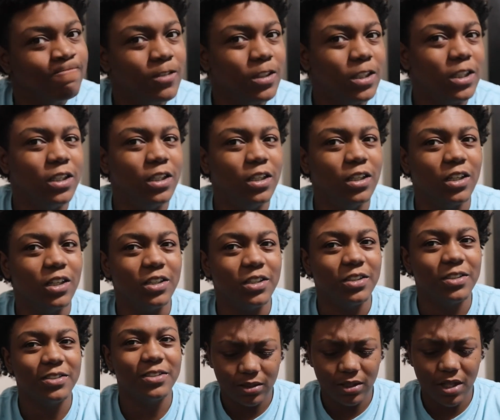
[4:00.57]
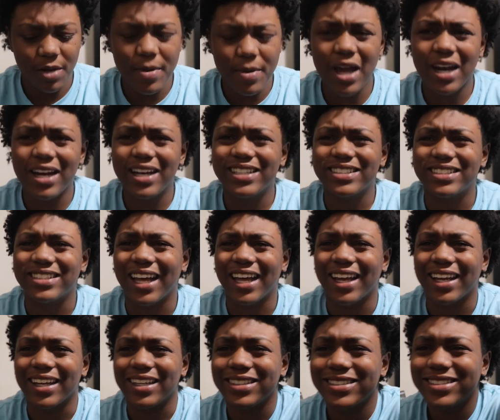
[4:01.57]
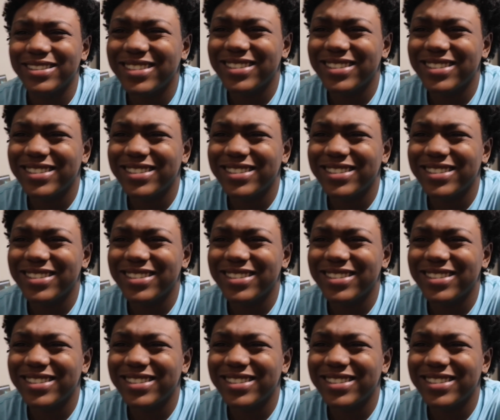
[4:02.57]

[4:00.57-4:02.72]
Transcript: he love you. I'm out of this thing.